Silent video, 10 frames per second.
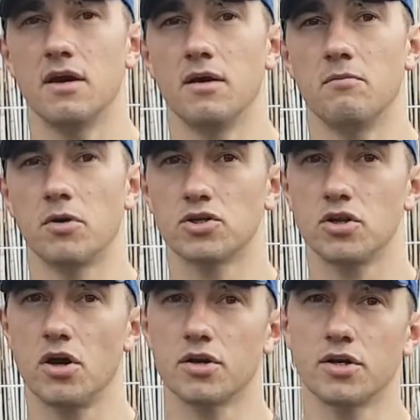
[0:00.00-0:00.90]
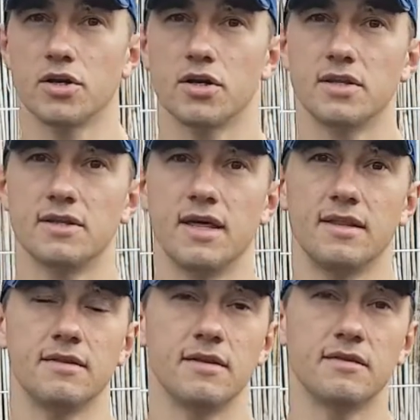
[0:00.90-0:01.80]
much longer
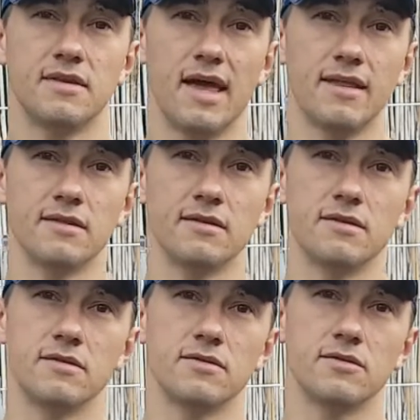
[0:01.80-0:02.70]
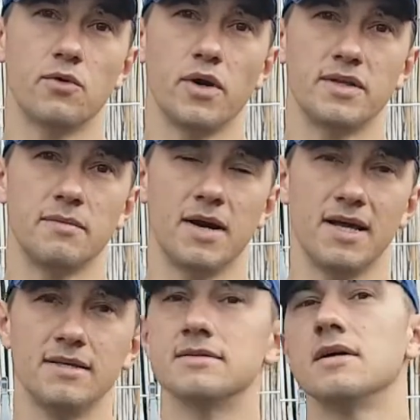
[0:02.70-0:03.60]
than 10, 20
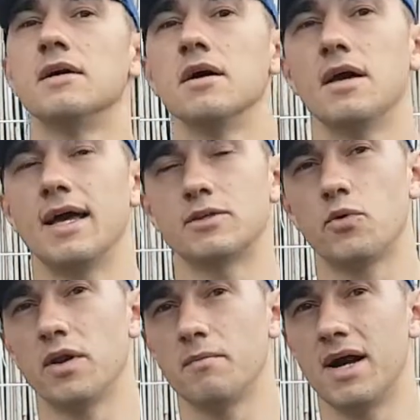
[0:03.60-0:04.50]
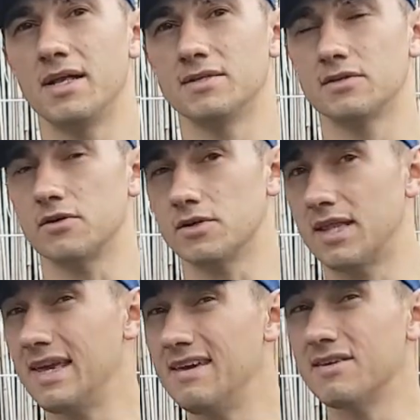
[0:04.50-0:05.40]
miles. At 20 miles or
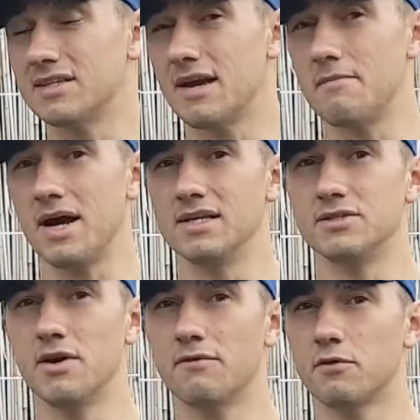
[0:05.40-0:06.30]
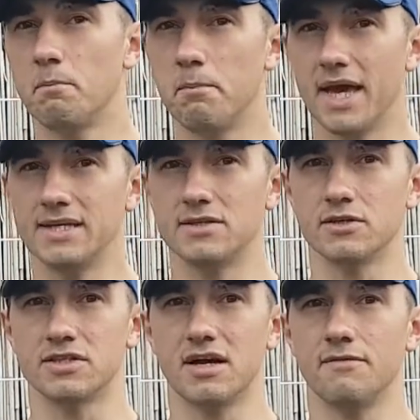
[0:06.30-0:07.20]
even 10 miles, you have to pace
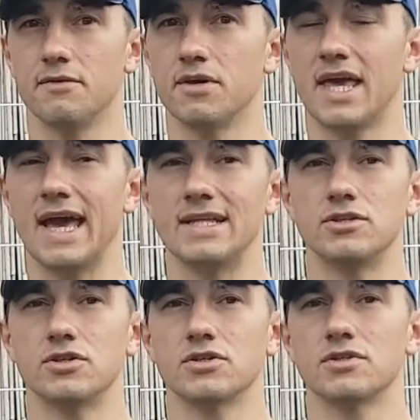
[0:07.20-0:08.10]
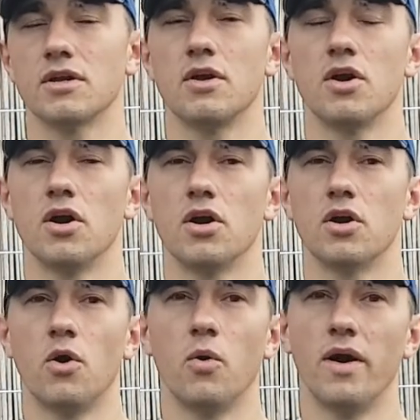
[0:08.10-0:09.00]
yourself. You can't just
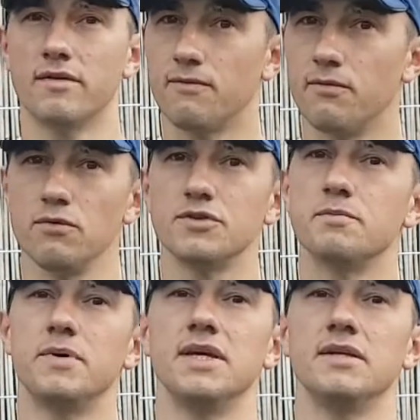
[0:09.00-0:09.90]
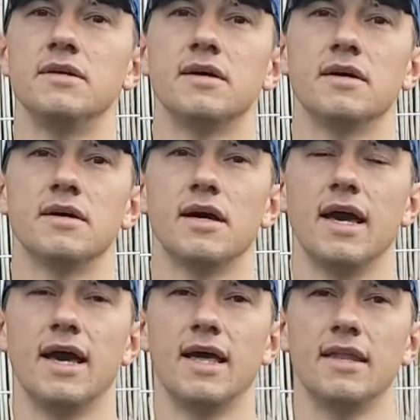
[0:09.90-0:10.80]
go at full speed
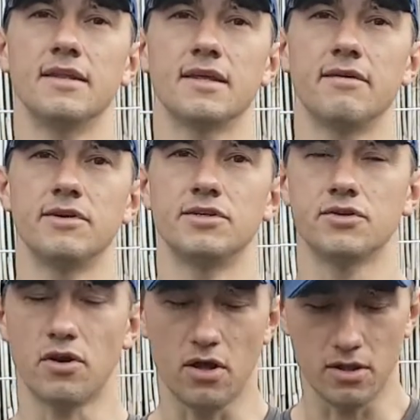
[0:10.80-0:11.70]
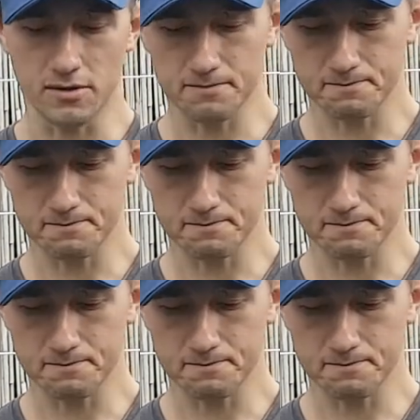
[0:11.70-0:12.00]
and give it your all.